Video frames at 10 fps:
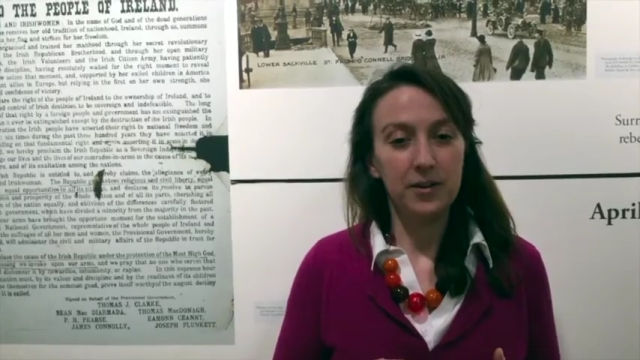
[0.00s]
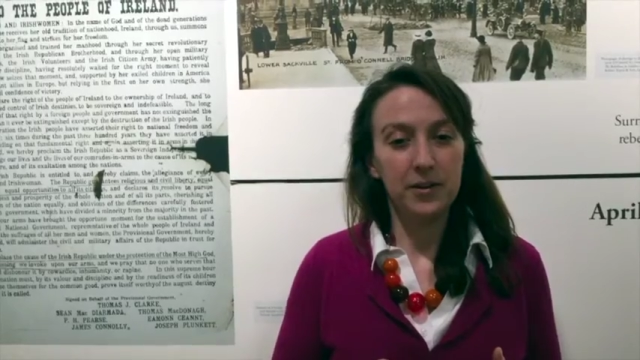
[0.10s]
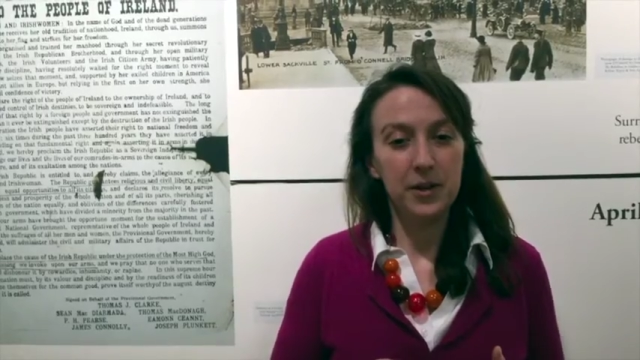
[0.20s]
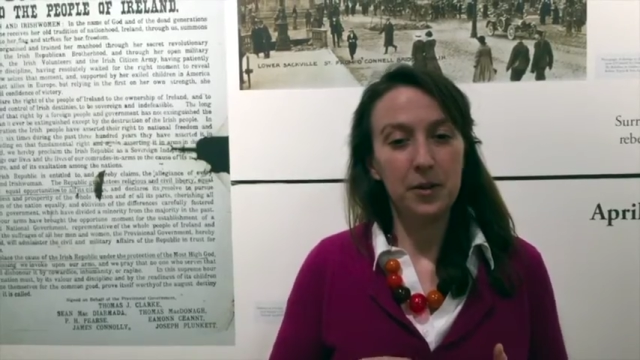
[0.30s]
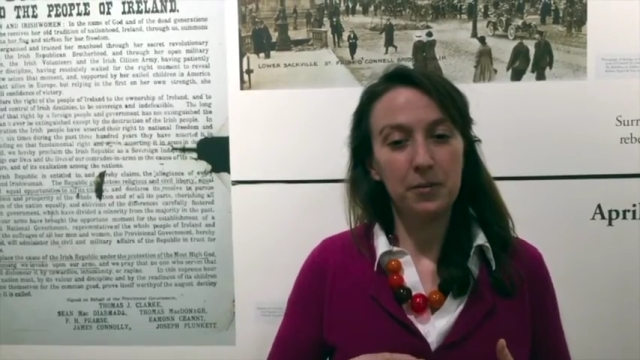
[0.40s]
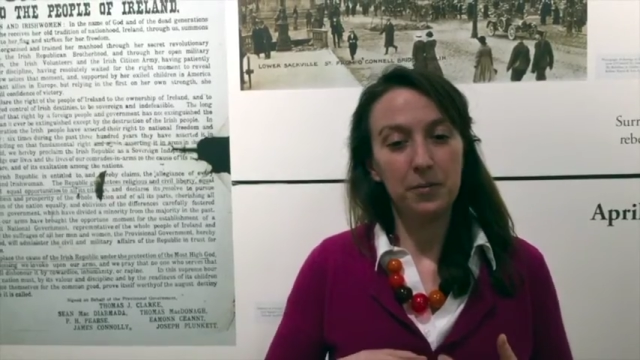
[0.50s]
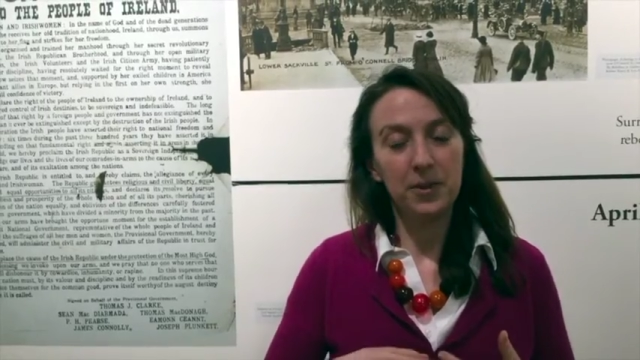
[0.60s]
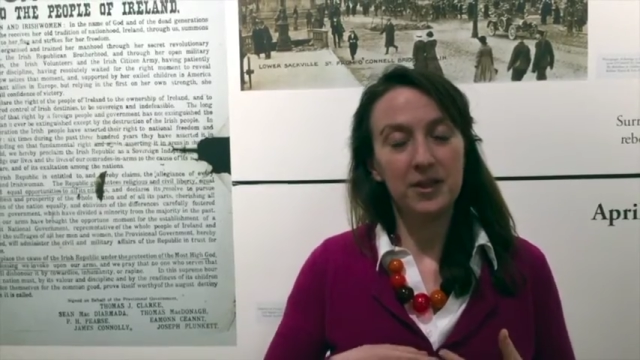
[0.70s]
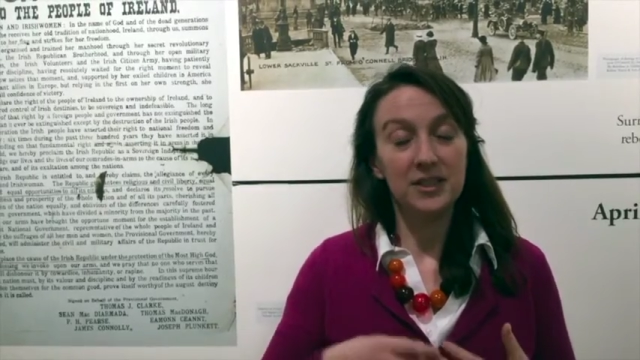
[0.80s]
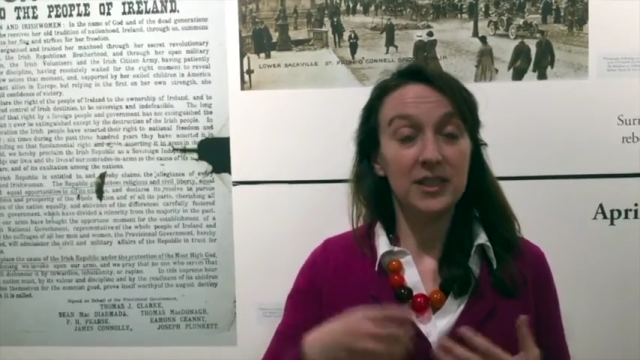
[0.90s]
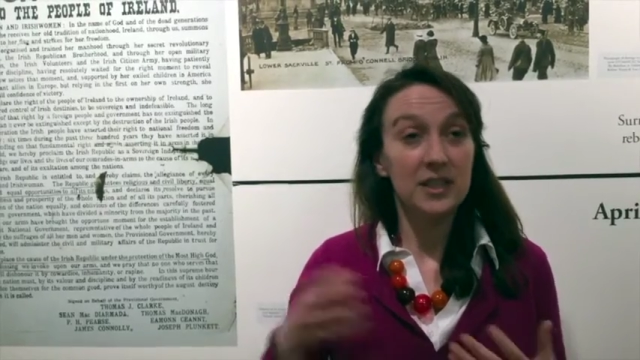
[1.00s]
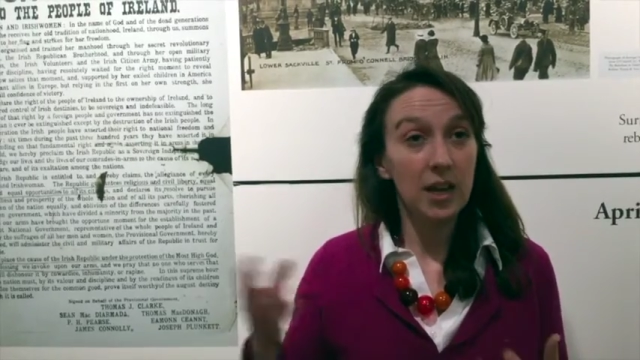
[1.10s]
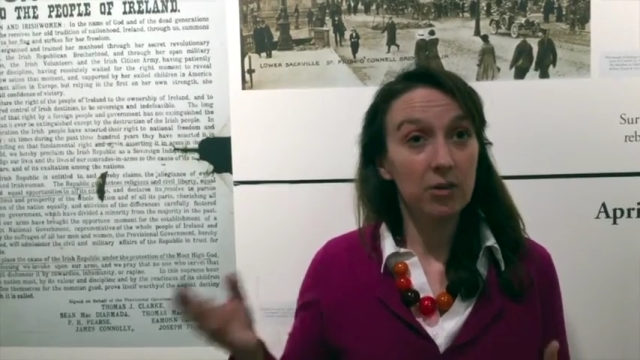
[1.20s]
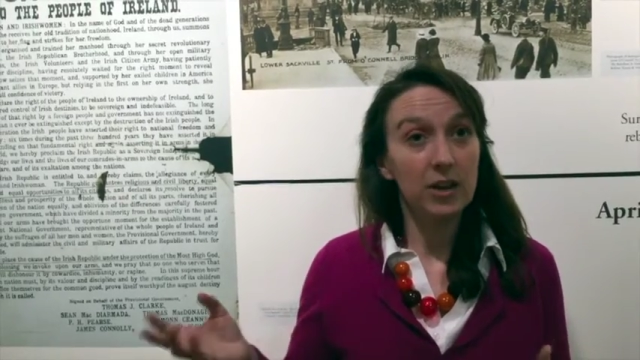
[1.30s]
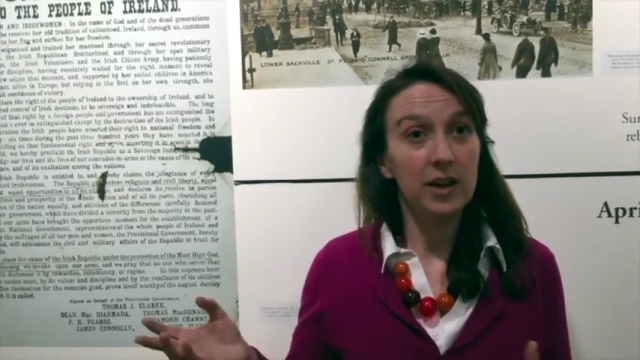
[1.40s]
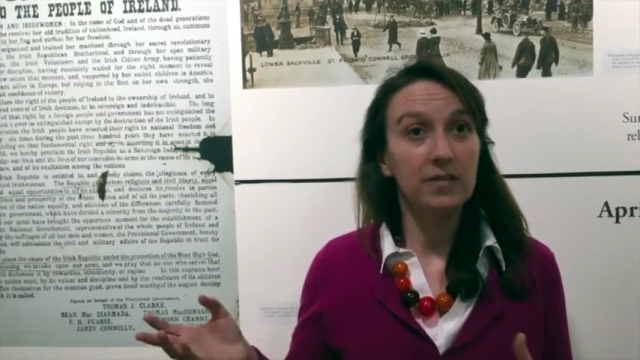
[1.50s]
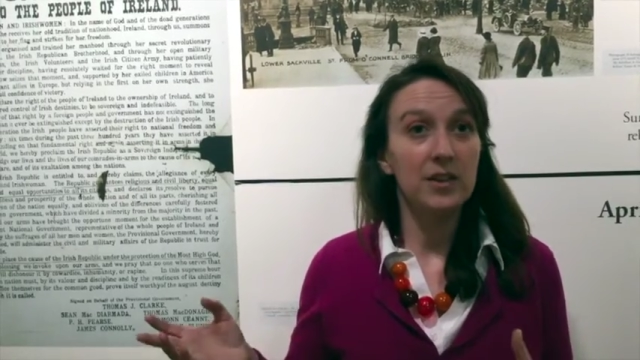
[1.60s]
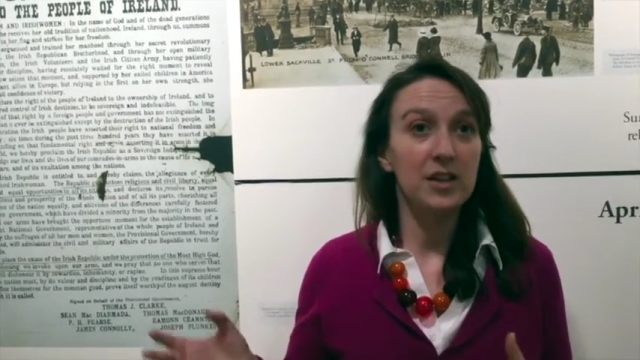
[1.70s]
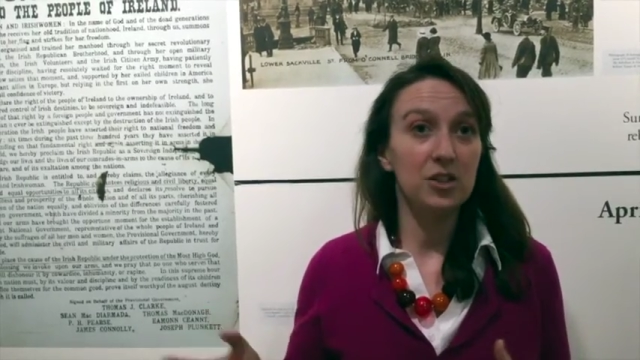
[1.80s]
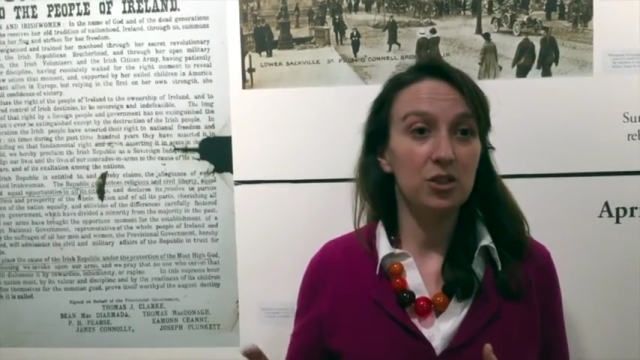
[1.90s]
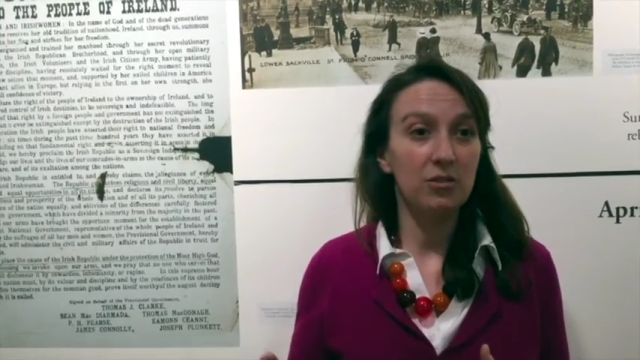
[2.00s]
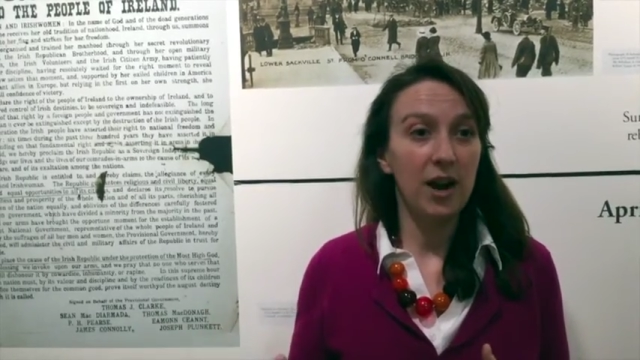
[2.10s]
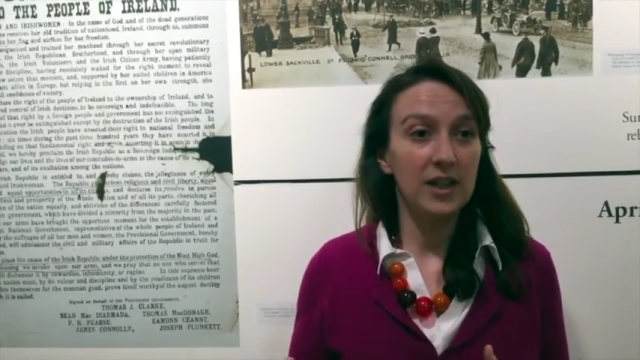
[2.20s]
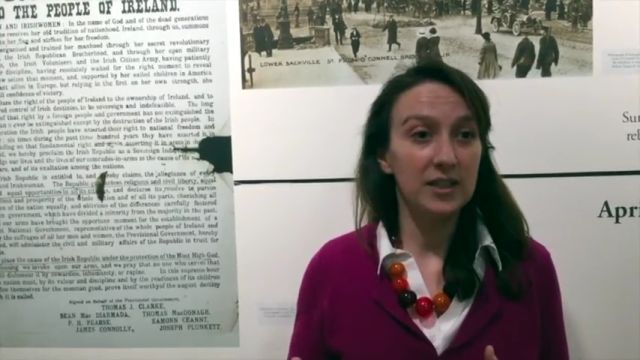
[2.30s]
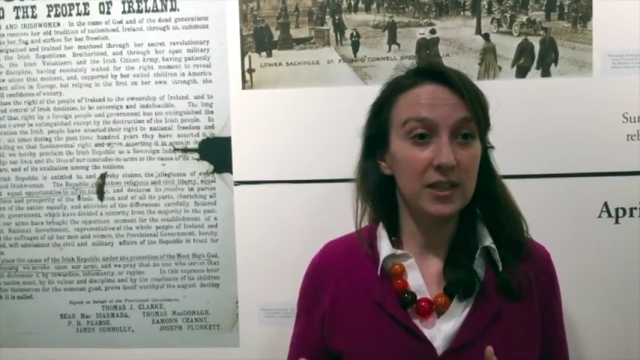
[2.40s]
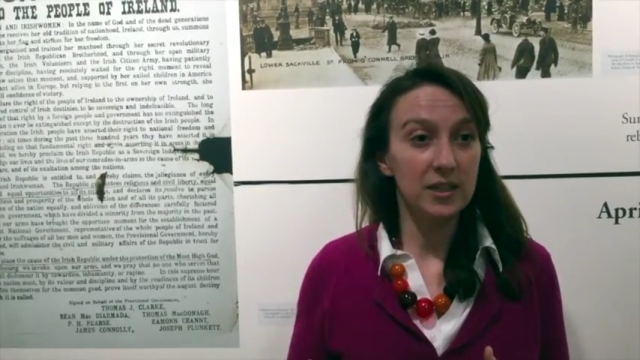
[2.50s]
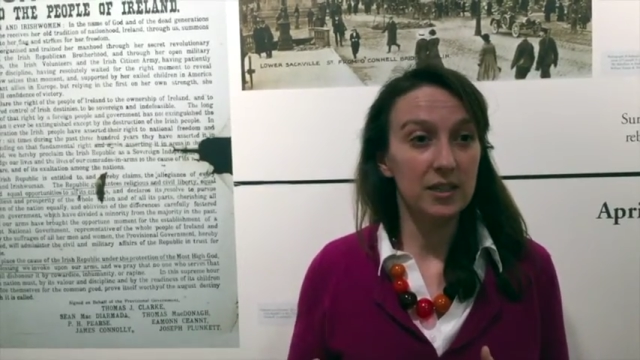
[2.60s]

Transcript: you know the centenary of the Easter Rising